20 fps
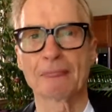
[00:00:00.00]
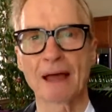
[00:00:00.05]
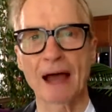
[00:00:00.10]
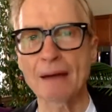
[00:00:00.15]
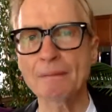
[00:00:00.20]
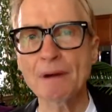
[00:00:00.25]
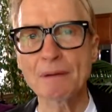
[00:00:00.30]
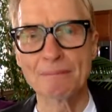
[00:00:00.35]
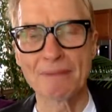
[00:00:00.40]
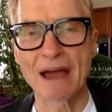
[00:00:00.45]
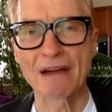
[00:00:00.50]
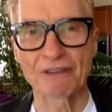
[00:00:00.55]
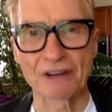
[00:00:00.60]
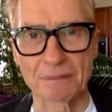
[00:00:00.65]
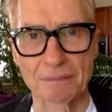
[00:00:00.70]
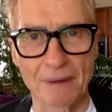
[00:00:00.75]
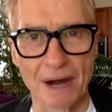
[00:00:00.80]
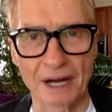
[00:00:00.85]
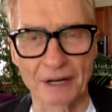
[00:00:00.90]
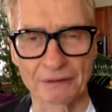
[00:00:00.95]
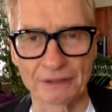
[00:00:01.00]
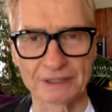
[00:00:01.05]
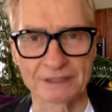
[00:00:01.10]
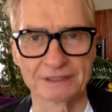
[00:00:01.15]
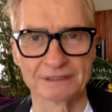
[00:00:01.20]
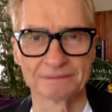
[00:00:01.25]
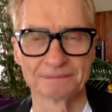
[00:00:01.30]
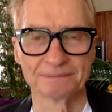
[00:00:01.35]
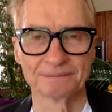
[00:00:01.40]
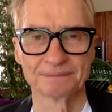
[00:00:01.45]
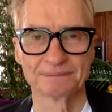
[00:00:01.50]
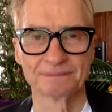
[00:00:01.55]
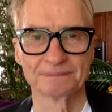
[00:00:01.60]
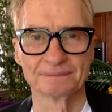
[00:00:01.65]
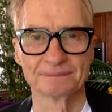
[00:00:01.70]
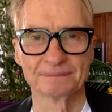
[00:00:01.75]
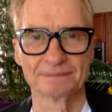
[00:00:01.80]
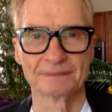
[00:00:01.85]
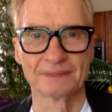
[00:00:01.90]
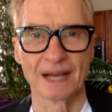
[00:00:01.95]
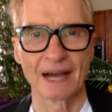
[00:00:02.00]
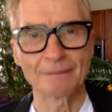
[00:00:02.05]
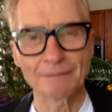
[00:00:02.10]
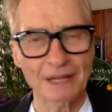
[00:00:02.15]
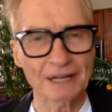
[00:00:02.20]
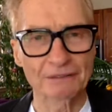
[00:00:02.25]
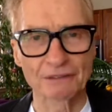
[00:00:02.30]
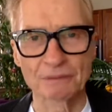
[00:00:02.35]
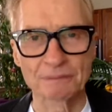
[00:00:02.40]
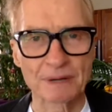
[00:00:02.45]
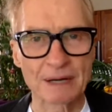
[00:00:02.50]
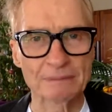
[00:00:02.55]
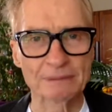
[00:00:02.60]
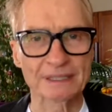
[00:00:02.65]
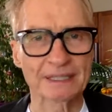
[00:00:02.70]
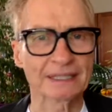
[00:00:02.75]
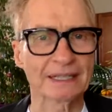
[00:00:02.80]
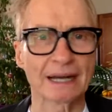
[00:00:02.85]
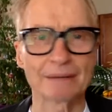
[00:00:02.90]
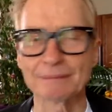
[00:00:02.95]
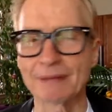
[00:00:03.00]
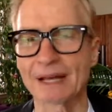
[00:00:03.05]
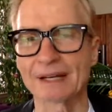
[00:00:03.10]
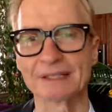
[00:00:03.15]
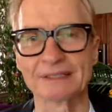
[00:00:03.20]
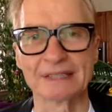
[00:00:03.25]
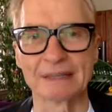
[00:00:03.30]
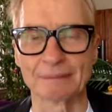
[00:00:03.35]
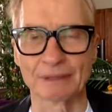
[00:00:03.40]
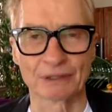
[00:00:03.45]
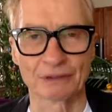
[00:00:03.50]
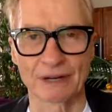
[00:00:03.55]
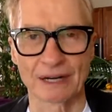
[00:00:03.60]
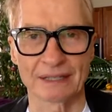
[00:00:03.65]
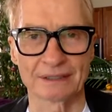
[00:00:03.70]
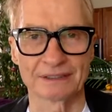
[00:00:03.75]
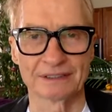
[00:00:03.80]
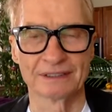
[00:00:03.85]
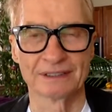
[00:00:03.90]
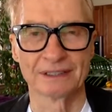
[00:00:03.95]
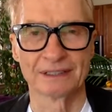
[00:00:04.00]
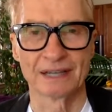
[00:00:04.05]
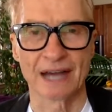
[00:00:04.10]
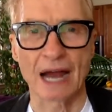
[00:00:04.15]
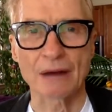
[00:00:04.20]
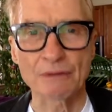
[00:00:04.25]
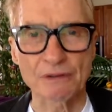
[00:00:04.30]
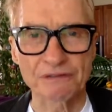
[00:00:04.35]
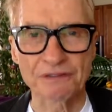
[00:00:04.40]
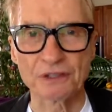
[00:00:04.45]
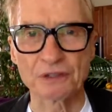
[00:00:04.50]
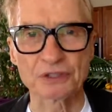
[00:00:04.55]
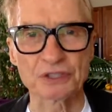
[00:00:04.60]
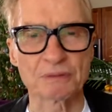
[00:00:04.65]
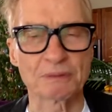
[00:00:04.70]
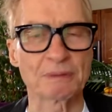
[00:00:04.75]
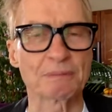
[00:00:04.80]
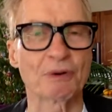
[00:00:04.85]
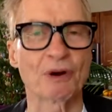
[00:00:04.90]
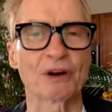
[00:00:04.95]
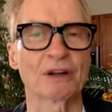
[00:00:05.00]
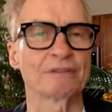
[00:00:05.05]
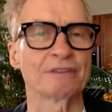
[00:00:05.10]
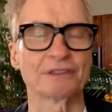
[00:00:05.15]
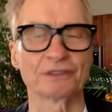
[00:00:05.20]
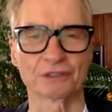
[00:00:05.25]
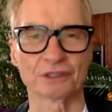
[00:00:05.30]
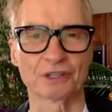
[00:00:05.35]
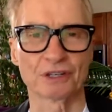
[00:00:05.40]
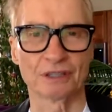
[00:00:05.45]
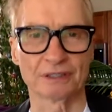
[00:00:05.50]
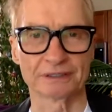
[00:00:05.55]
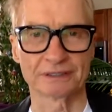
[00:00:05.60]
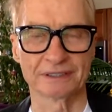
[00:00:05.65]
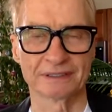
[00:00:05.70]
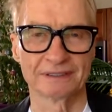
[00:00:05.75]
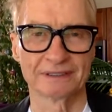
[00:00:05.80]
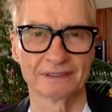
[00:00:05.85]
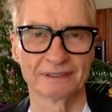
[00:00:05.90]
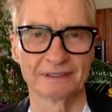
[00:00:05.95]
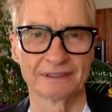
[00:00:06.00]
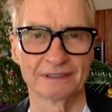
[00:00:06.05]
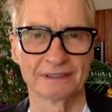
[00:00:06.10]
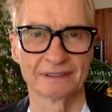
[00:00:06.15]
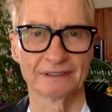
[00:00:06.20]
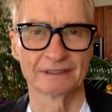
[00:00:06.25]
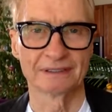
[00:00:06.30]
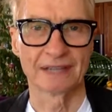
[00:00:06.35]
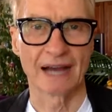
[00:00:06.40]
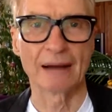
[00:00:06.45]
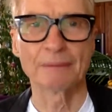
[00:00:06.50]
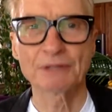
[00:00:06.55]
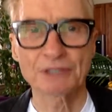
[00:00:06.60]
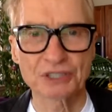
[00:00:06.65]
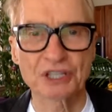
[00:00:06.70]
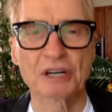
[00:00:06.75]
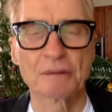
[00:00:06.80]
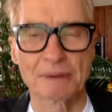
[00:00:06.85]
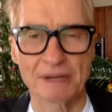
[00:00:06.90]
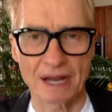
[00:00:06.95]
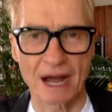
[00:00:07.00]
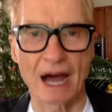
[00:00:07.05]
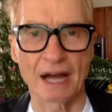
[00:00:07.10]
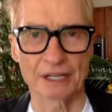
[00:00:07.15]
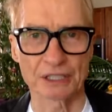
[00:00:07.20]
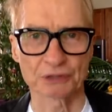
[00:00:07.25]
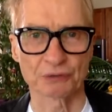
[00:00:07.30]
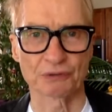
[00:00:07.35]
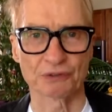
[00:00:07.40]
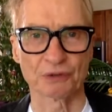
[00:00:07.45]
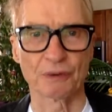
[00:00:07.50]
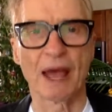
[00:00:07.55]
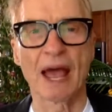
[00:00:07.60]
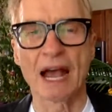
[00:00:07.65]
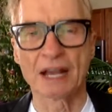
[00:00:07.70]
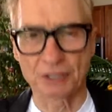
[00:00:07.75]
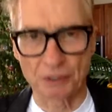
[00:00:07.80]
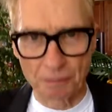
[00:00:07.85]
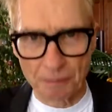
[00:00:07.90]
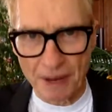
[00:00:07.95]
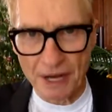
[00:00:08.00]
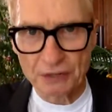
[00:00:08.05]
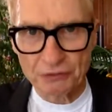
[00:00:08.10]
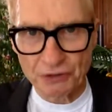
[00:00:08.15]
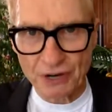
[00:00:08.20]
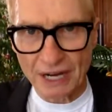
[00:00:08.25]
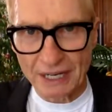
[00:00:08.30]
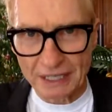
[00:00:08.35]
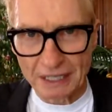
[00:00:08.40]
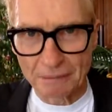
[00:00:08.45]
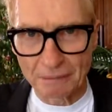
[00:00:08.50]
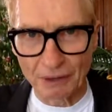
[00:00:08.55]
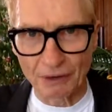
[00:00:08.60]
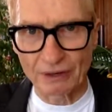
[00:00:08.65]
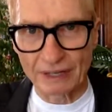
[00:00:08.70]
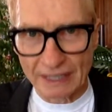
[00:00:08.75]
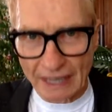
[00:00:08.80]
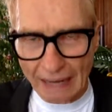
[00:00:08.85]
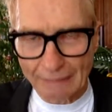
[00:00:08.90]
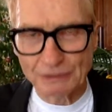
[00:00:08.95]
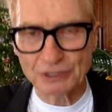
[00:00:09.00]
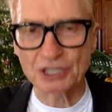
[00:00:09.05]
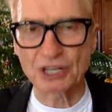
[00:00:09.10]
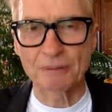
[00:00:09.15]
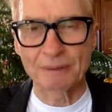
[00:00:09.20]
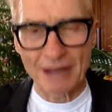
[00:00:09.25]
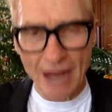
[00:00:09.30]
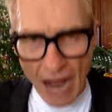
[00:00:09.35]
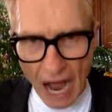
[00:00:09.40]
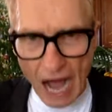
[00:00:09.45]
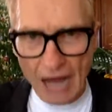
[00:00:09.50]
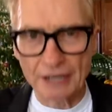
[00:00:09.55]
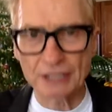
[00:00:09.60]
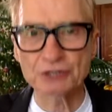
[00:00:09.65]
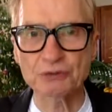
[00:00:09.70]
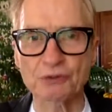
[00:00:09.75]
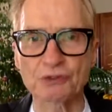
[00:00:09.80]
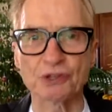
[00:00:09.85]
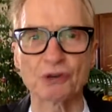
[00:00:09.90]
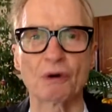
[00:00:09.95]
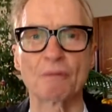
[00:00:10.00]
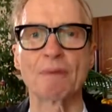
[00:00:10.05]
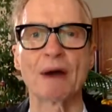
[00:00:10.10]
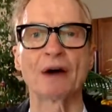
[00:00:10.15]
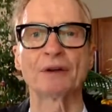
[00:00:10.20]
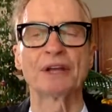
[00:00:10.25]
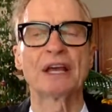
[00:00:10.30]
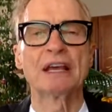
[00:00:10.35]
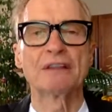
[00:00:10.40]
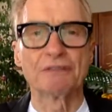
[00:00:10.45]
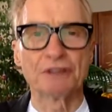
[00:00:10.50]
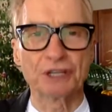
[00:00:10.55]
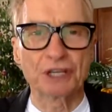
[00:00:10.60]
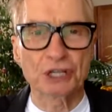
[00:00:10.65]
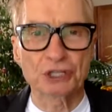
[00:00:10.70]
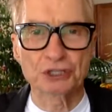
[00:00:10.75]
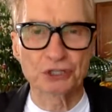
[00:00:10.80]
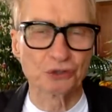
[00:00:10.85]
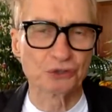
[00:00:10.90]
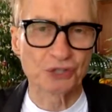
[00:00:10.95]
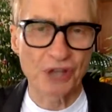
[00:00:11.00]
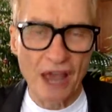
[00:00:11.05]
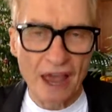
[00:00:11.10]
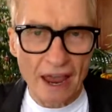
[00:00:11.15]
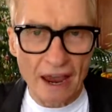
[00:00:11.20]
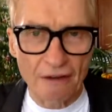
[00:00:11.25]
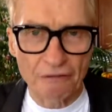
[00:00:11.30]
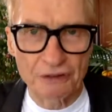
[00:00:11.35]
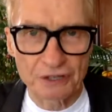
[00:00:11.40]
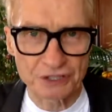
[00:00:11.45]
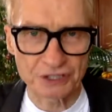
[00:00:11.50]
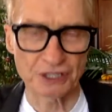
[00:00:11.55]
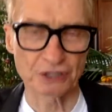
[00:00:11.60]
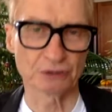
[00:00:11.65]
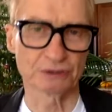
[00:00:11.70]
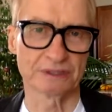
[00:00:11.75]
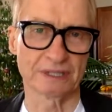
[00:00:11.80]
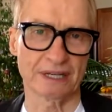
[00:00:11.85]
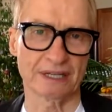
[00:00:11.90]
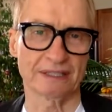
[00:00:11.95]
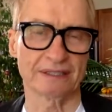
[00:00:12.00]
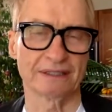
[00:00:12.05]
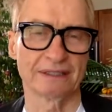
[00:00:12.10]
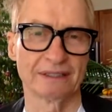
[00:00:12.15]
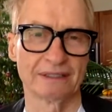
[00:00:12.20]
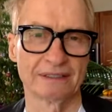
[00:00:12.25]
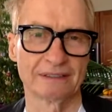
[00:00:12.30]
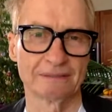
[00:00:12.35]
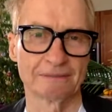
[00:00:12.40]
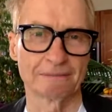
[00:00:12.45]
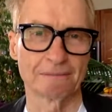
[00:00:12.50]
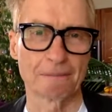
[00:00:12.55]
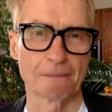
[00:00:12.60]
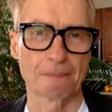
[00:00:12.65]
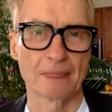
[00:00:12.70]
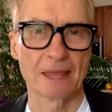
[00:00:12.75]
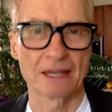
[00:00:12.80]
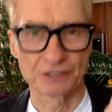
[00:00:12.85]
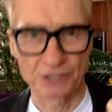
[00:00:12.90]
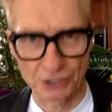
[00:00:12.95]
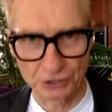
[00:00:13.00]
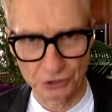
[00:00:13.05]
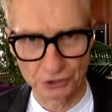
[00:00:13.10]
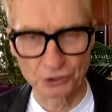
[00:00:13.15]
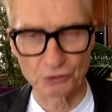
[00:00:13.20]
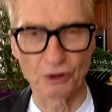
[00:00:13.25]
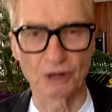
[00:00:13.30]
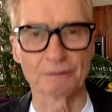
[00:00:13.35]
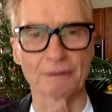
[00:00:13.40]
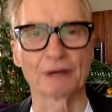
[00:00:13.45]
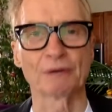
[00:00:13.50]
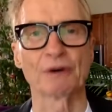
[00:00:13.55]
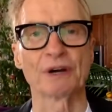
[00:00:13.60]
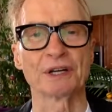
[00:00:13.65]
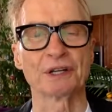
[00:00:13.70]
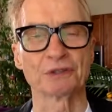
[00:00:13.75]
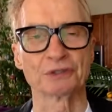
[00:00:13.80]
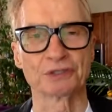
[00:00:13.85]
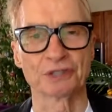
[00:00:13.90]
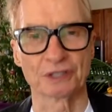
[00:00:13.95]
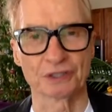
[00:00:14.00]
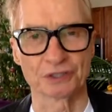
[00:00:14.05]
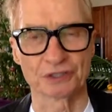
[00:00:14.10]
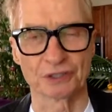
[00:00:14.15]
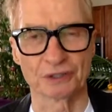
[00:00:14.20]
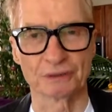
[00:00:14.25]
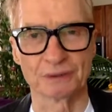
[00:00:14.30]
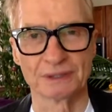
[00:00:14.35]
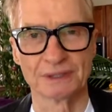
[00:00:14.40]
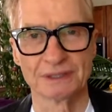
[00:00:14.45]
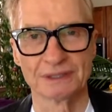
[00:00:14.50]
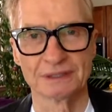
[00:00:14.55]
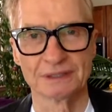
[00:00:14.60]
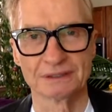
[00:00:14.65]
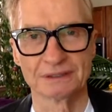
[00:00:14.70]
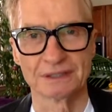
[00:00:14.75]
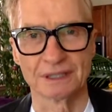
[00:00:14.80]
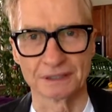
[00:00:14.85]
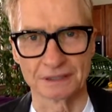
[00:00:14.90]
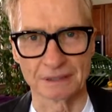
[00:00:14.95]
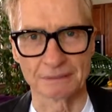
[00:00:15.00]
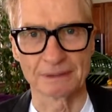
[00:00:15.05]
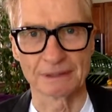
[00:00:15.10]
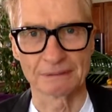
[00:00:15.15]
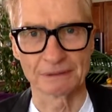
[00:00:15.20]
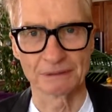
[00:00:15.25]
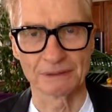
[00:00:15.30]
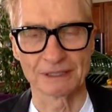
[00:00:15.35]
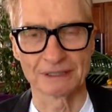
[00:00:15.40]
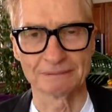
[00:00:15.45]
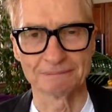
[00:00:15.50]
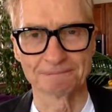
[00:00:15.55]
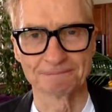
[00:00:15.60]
a maverick moderate. I'm not a Republican. I'm not a Democrat. I refuse to be part of either cult. I'm just going to be honest with you. As a patriotic American, I'm just going to be honest with you about the issues every single day, as I do on my radio talk show on WWL.